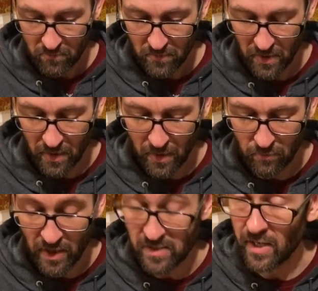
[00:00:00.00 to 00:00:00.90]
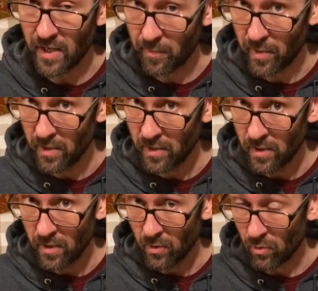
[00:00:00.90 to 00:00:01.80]
right side up.
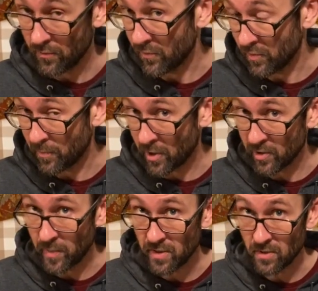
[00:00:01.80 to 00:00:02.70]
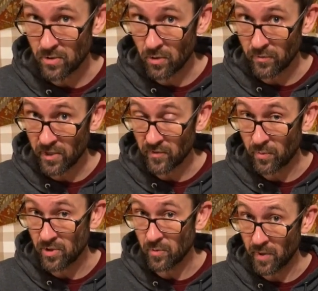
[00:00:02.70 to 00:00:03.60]
Or if you flip all the pieces over, you have to
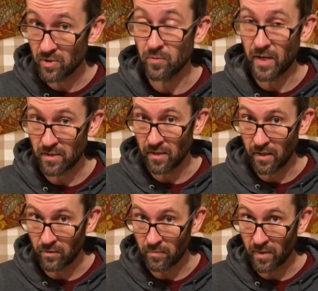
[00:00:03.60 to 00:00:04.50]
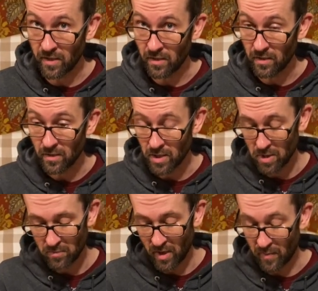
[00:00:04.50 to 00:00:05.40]
put your picture back together and make it
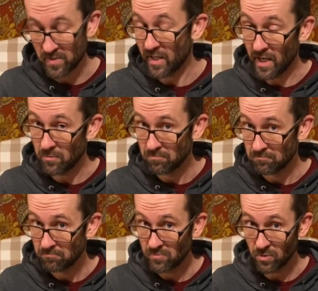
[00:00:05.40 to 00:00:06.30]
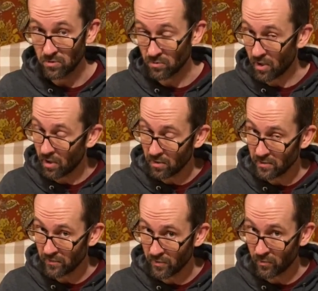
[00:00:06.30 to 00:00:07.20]
upside down. So those are all
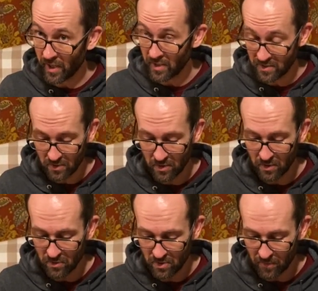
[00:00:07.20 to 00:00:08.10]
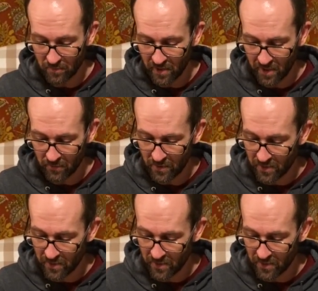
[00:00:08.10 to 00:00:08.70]
different ways. You can use something laying around your